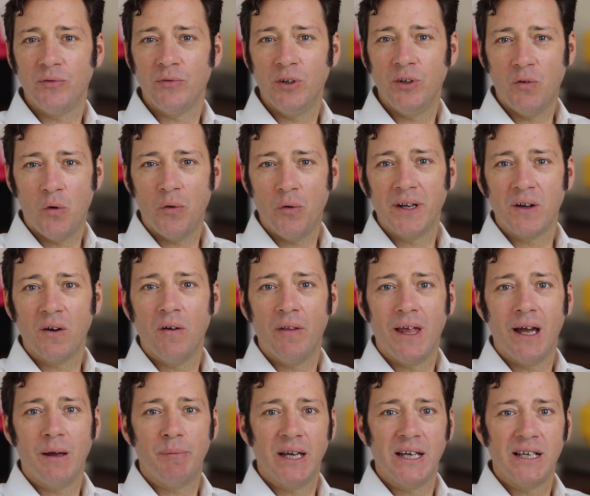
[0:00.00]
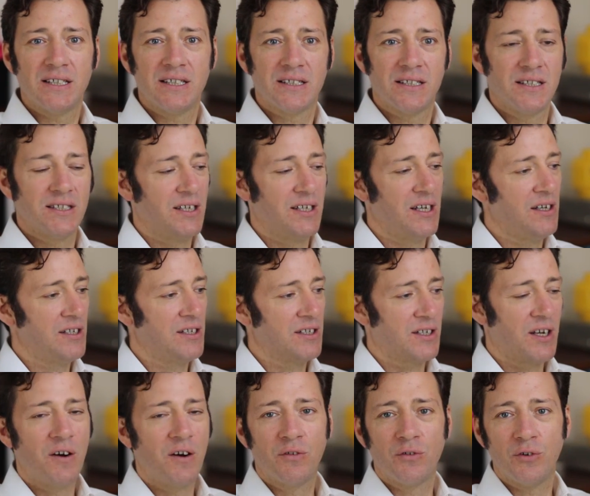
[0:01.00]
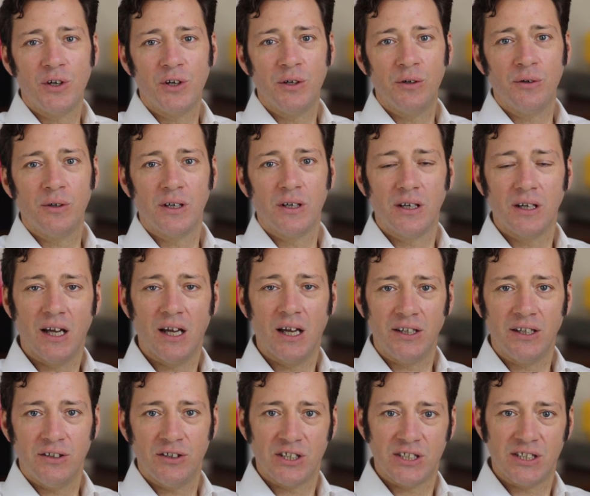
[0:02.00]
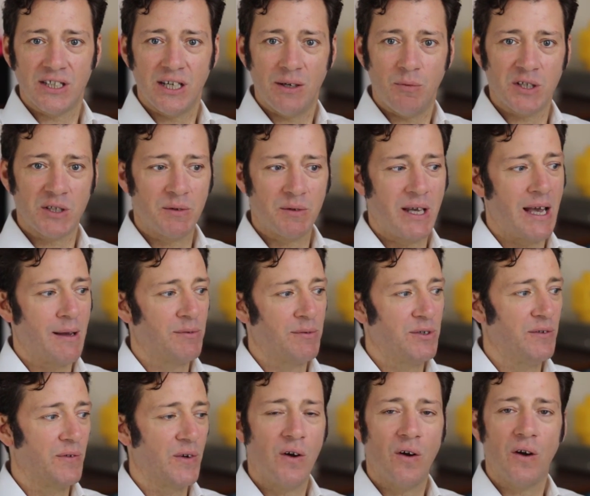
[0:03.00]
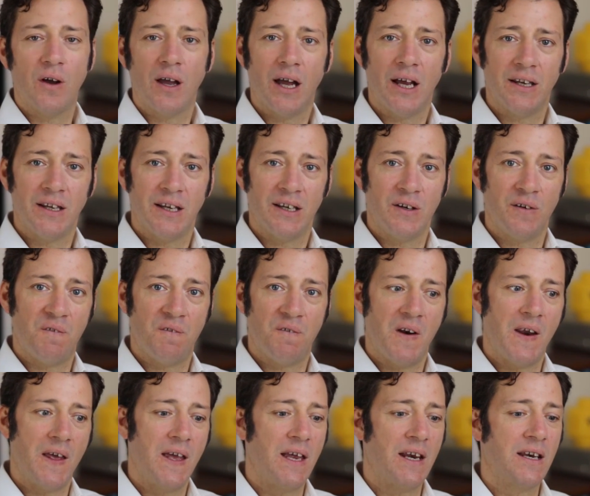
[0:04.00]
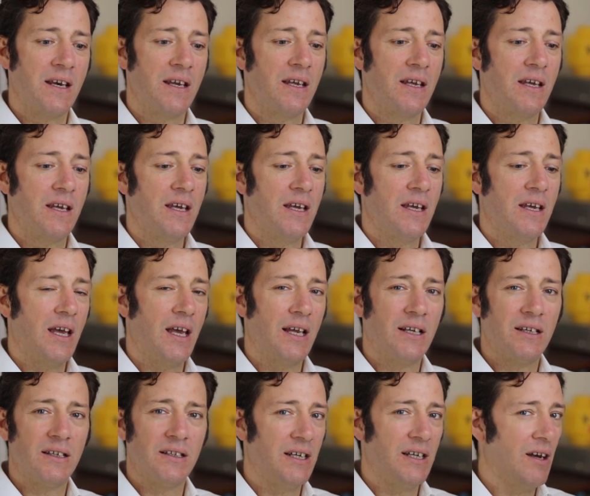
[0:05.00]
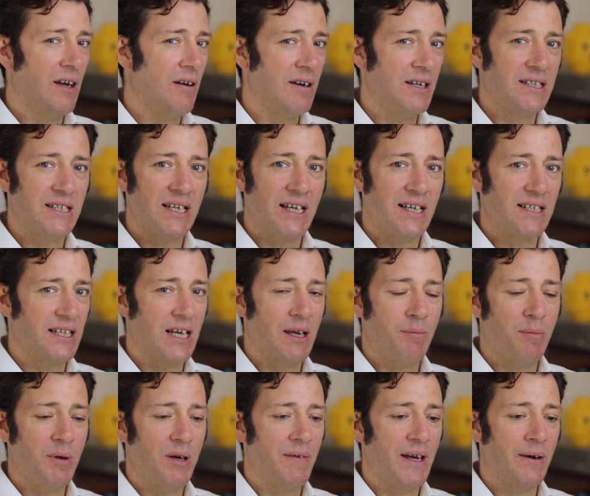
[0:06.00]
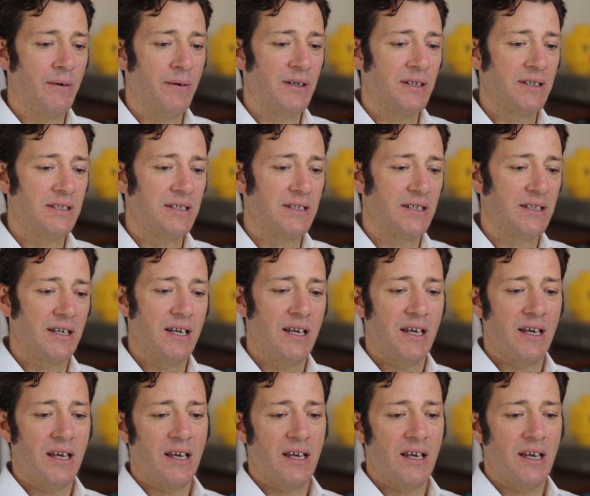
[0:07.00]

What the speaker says: You've already got that base, so you just go through and you just see what gaps you've got, and then you fill it in, and it only takes a couple of hours.